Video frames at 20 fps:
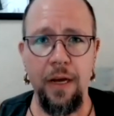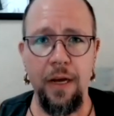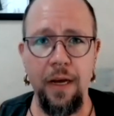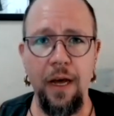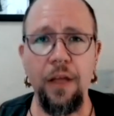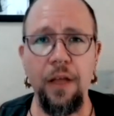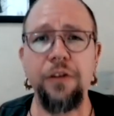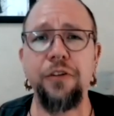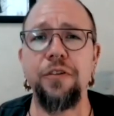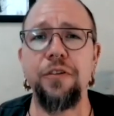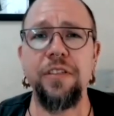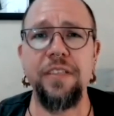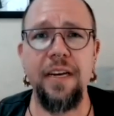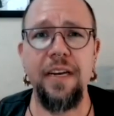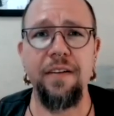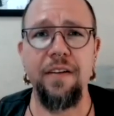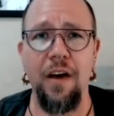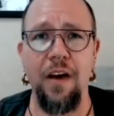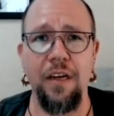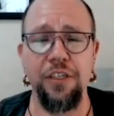altered state
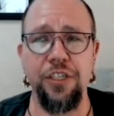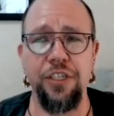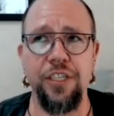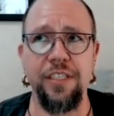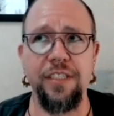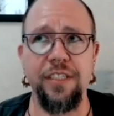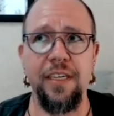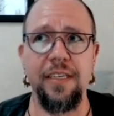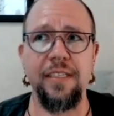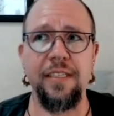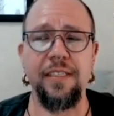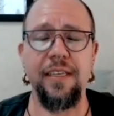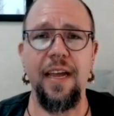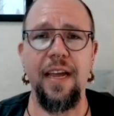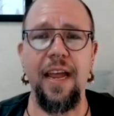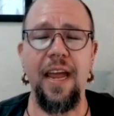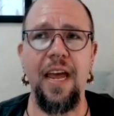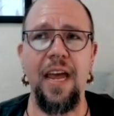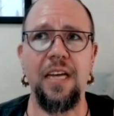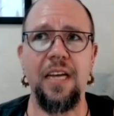of consciousness
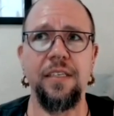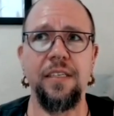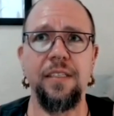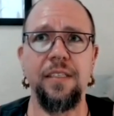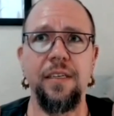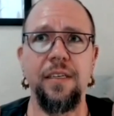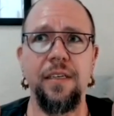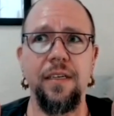and